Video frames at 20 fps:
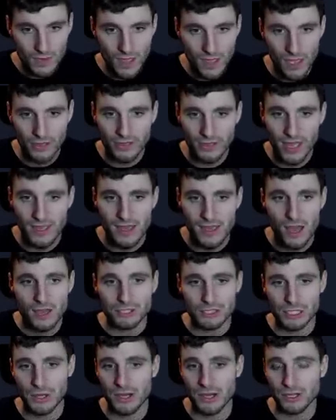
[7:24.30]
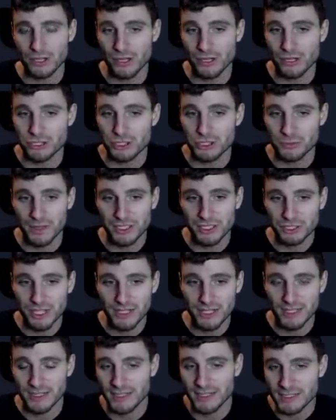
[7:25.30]
Okay, so uh, you know, swing
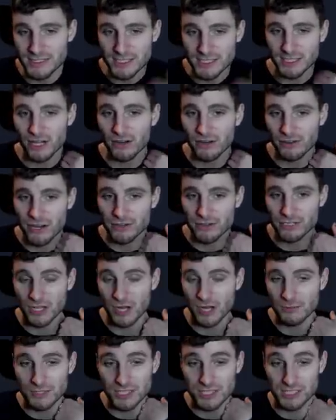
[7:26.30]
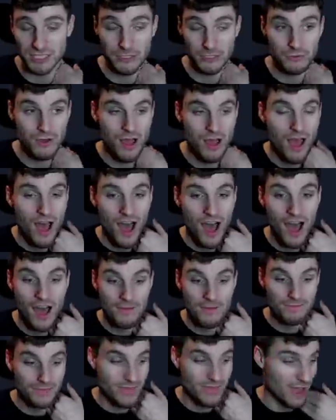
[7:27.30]
trading these scenarios, I'm still,
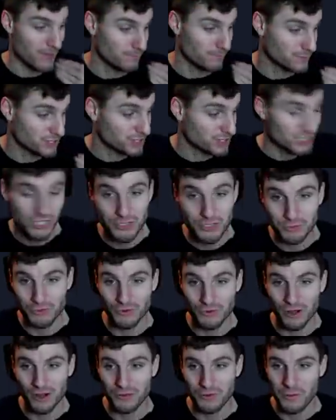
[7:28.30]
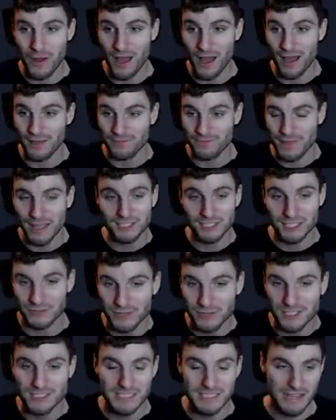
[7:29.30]
um, yeah, just so you all are aware. Actually, I'm
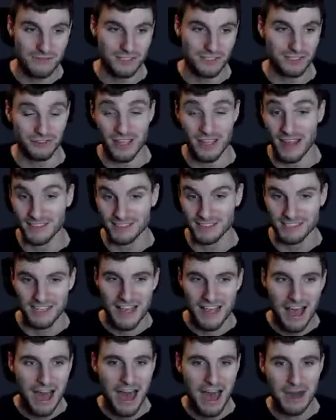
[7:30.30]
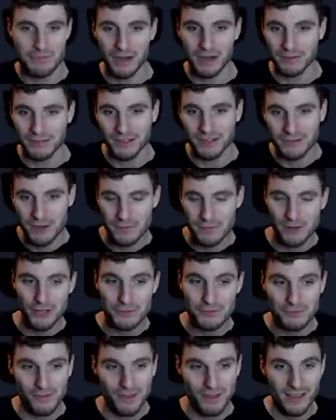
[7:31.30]
going to save it to the end, uh, but I'm going to
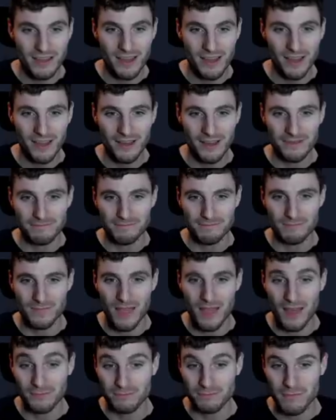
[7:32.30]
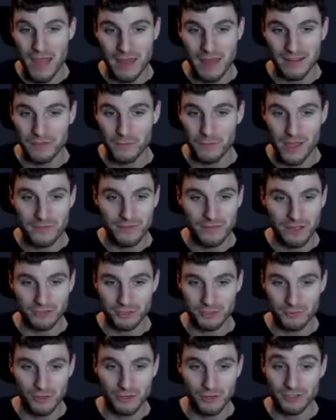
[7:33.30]
upload my um, Elliott wave count
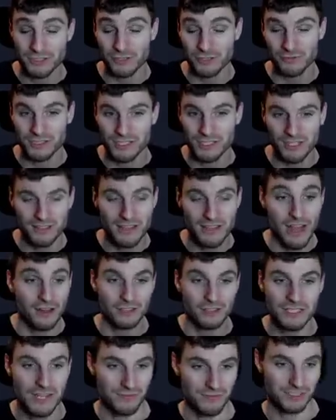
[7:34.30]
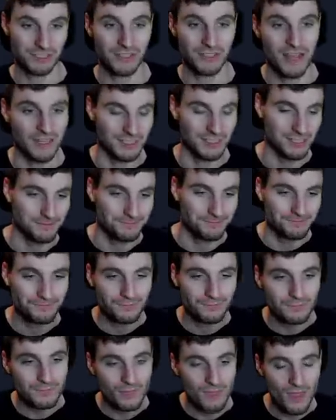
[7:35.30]
tomorrow because obviously, uh, yeah, I'll save it to the end.
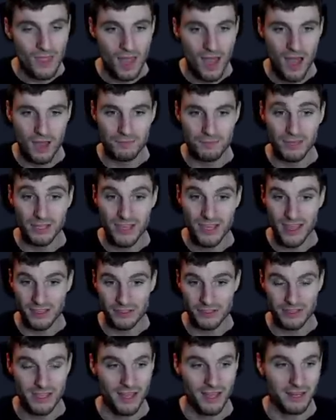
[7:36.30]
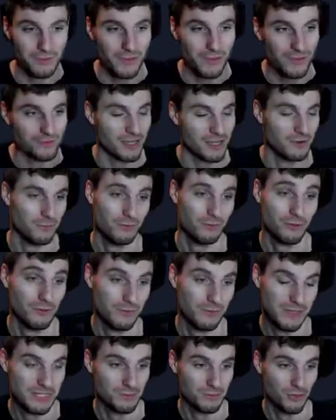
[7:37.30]
Um, but yeah, the Elliott wave count will probably
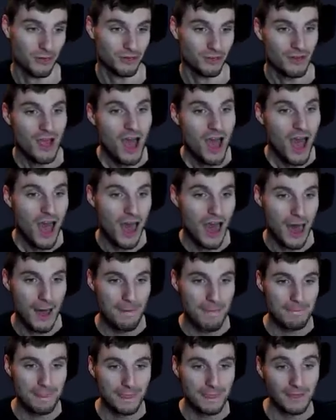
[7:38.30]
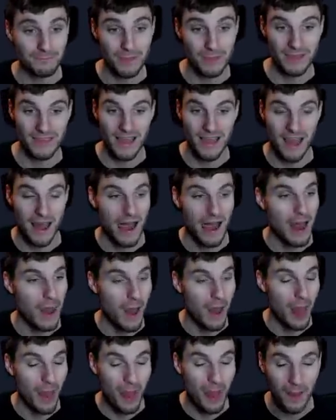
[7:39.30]
be tomorrow. Um, but yeah,
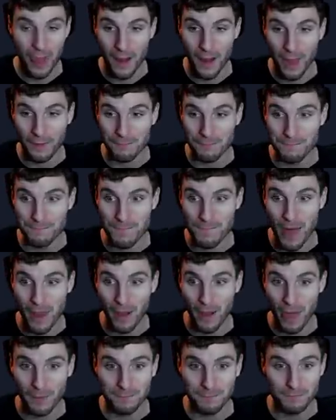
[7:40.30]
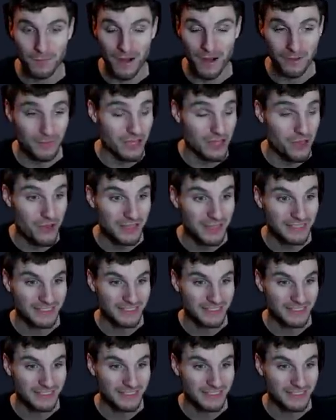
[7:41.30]
where am I going?